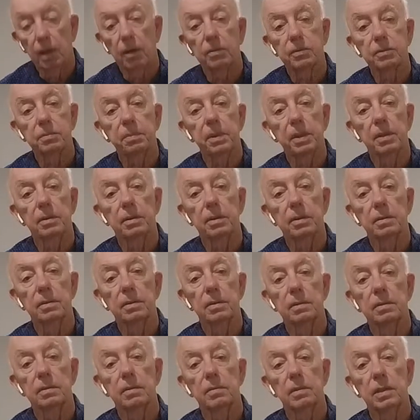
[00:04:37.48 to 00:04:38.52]
soft
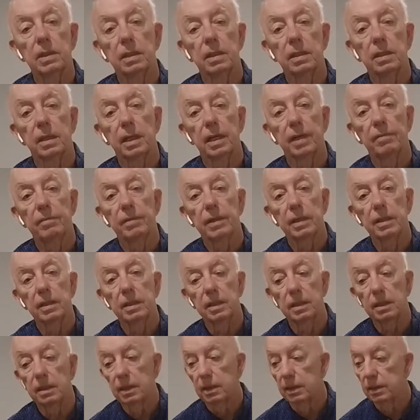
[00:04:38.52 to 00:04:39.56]
spoken when they're having
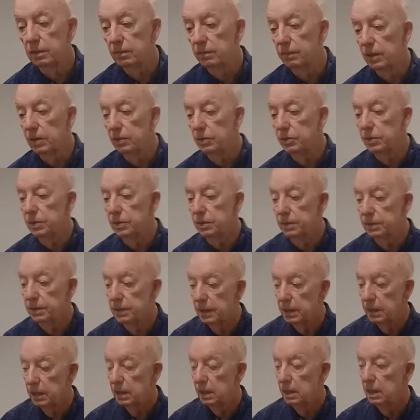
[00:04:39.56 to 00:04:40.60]
the uh,
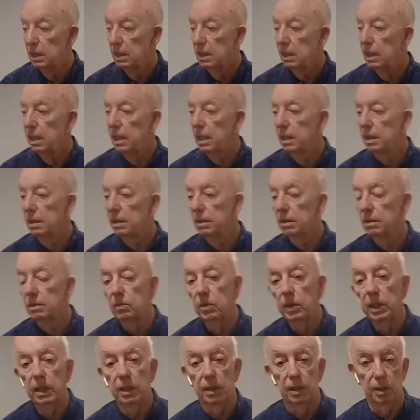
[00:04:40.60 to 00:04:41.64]
devotion. And
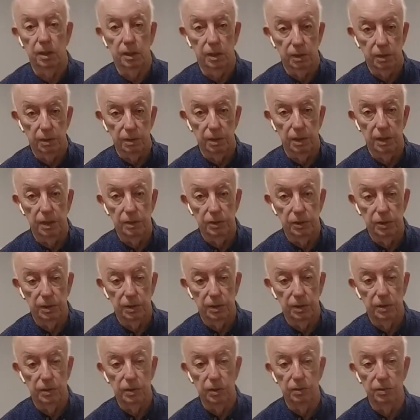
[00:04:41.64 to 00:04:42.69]
we
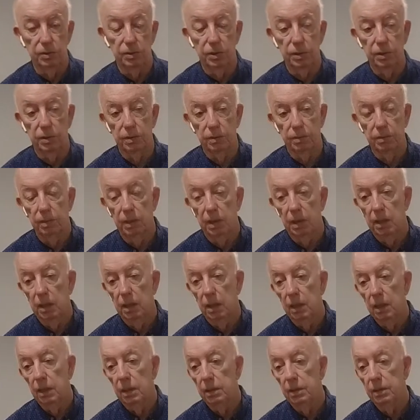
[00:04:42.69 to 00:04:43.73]
encourage you to
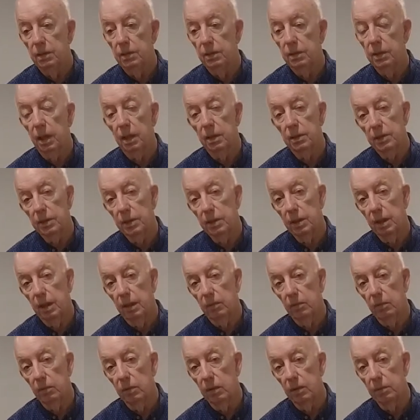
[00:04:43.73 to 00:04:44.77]
not just
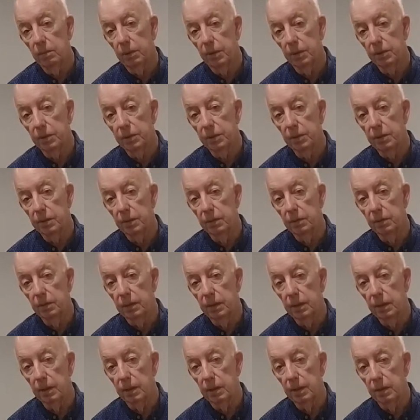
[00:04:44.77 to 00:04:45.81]
have one person
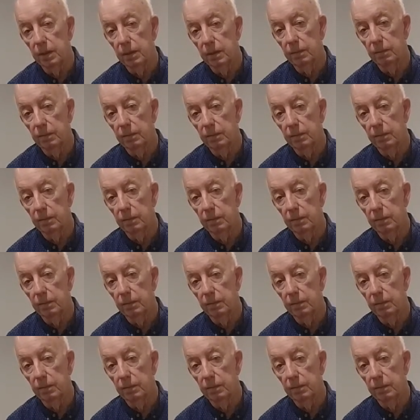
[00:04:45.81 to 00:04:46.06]
doing the